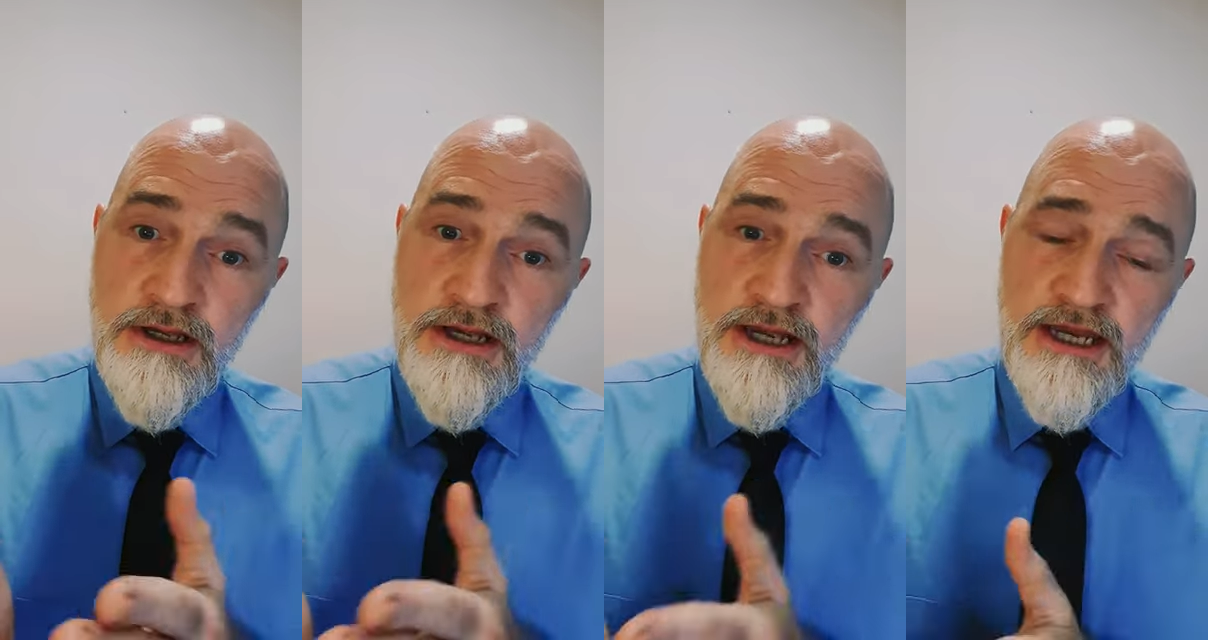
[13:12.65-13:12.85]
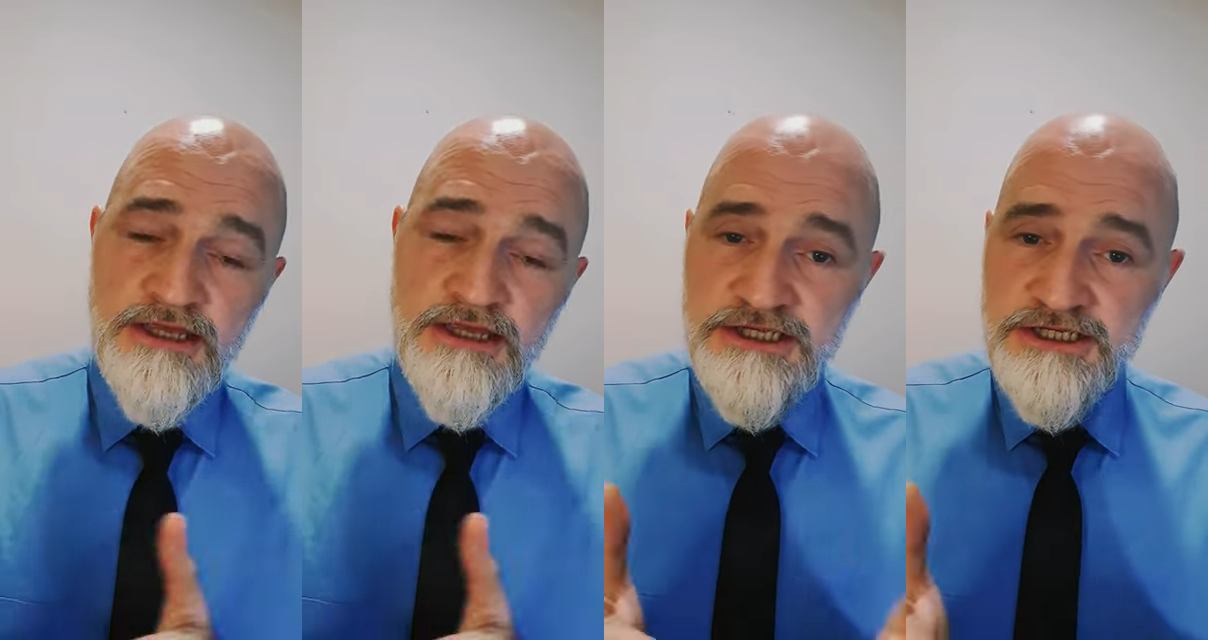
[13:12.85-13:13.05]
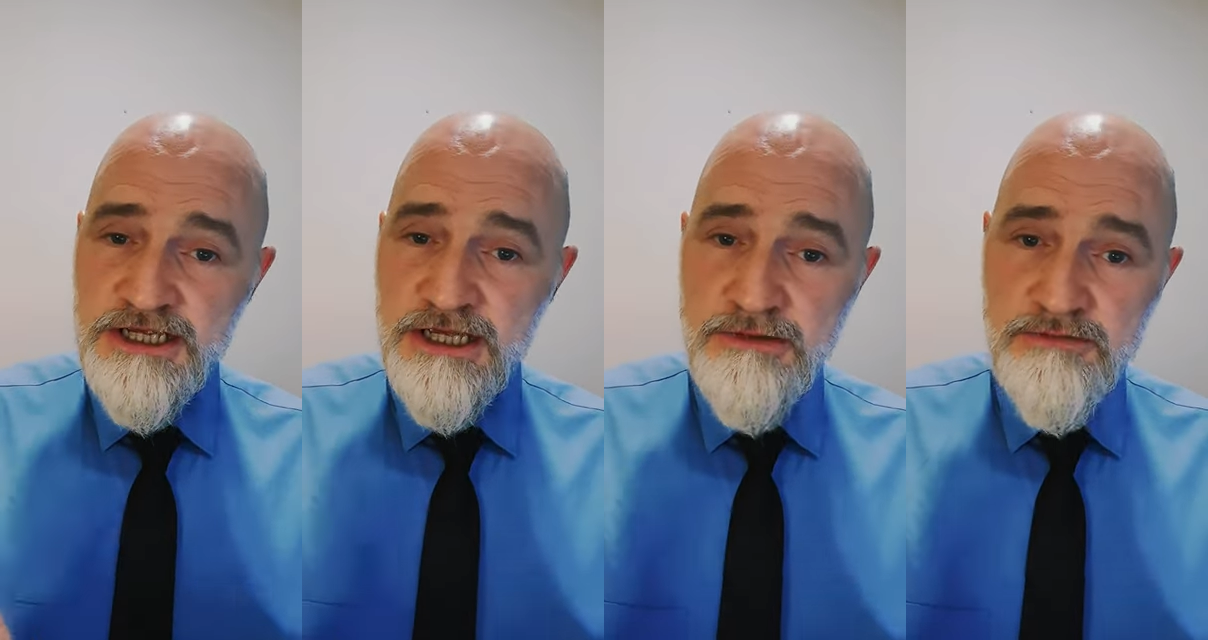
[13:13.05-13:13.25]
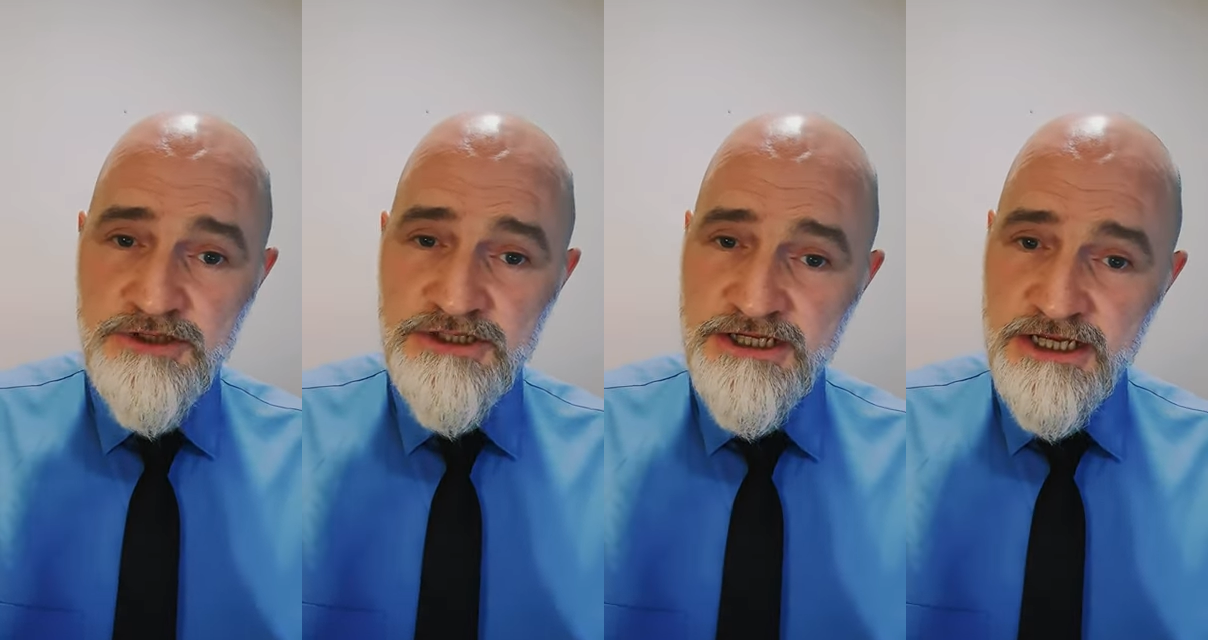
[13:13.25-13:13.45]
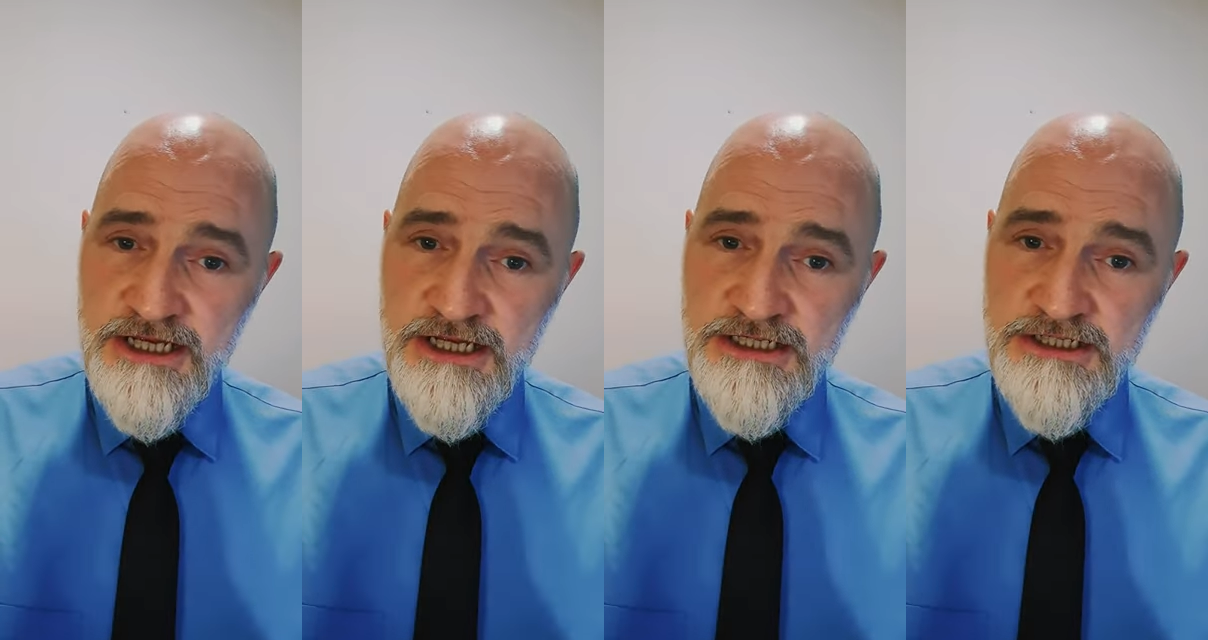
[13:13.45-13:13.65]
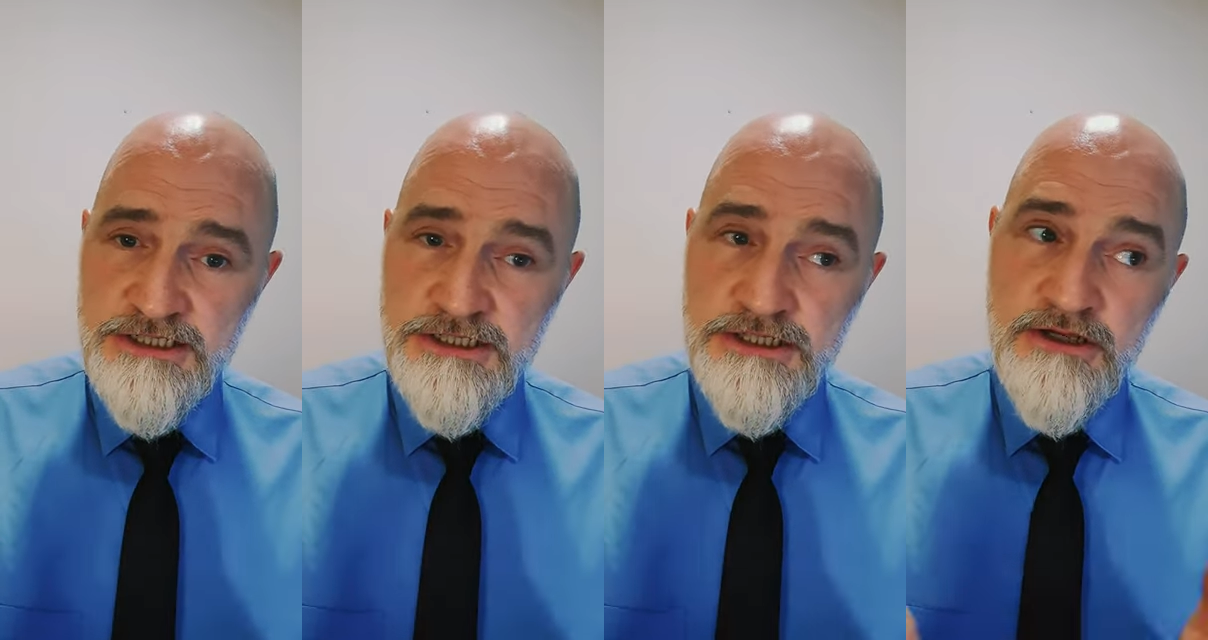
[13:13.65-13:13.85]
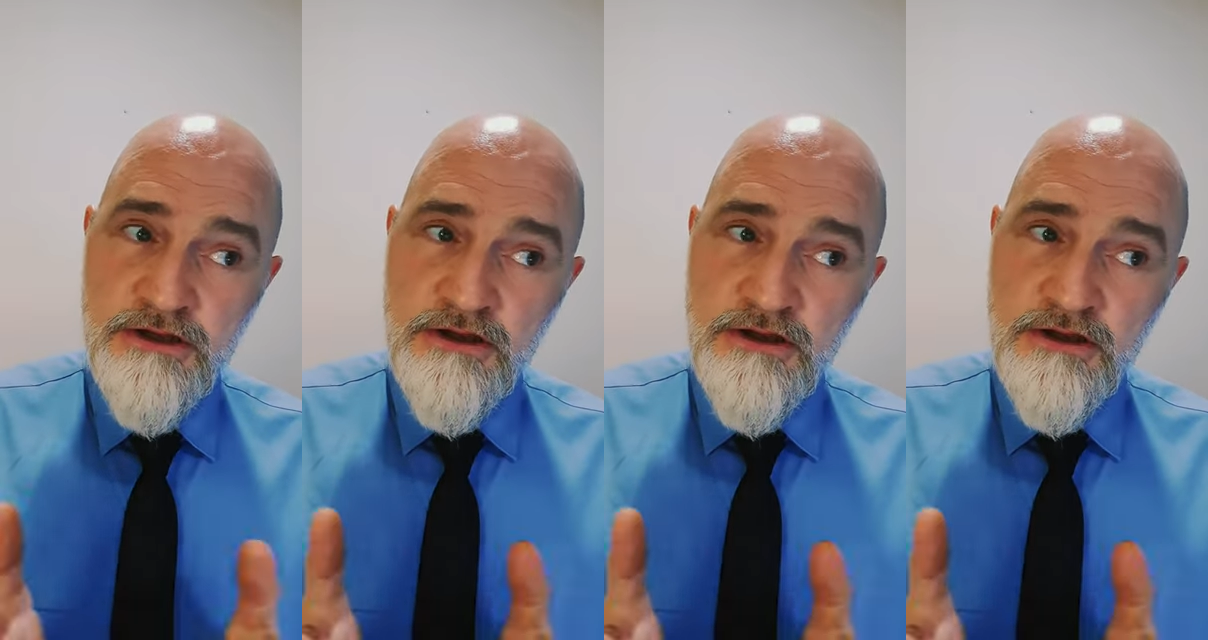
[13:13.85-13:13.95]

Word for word: And the same stands